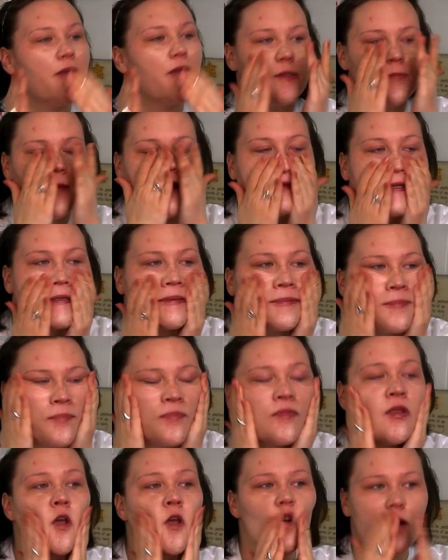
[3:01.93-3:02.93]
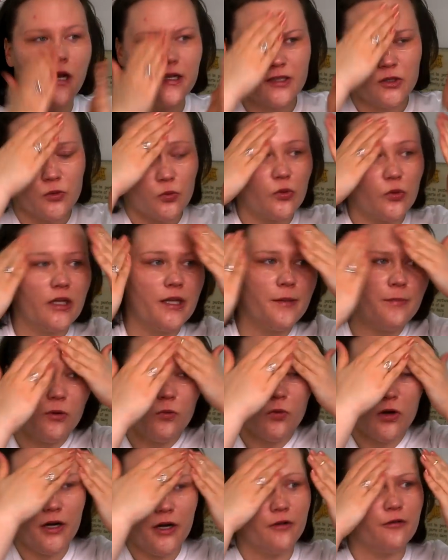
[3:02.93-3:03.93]
this method because it's really been
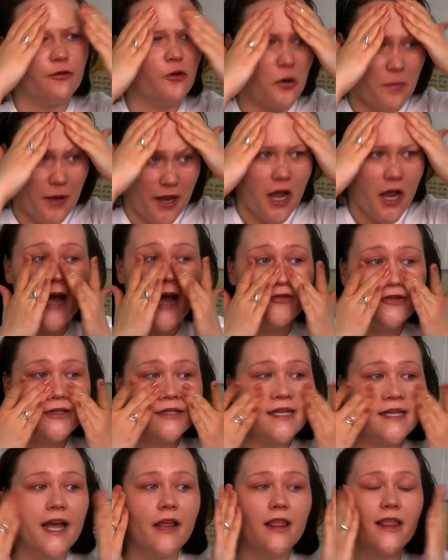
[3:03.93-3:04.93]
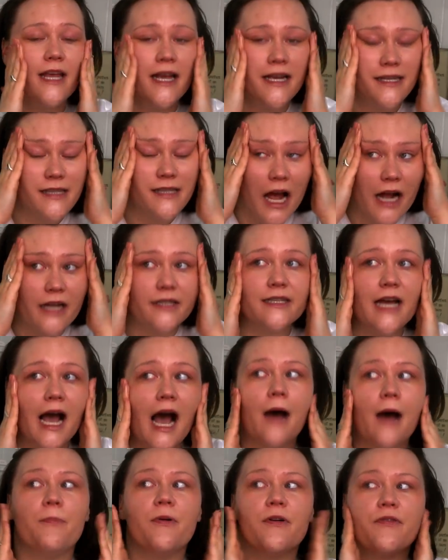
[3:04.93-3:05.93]
working for me. I have to say, this on
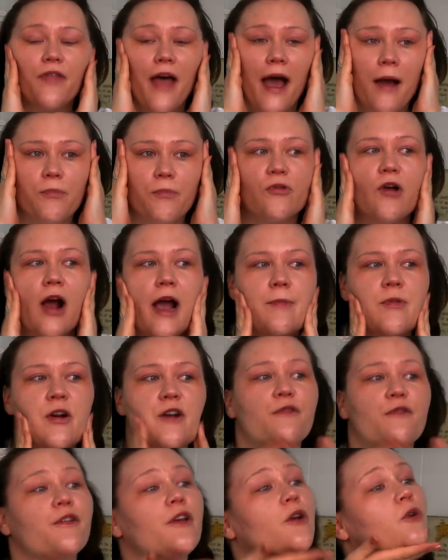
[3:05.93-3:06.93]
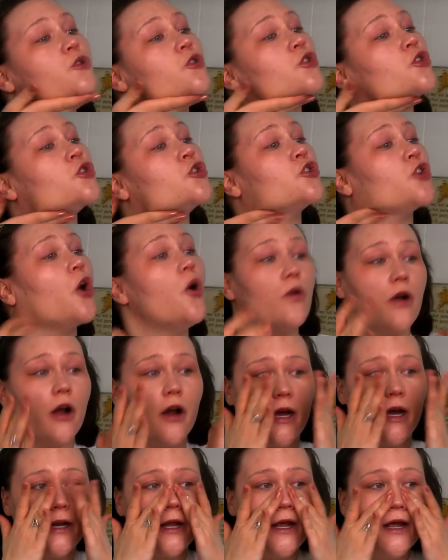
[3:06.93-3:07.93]
top of that primer feels so
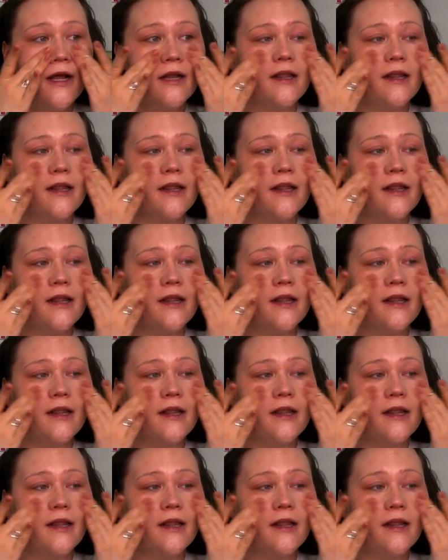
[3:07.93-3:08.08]
good.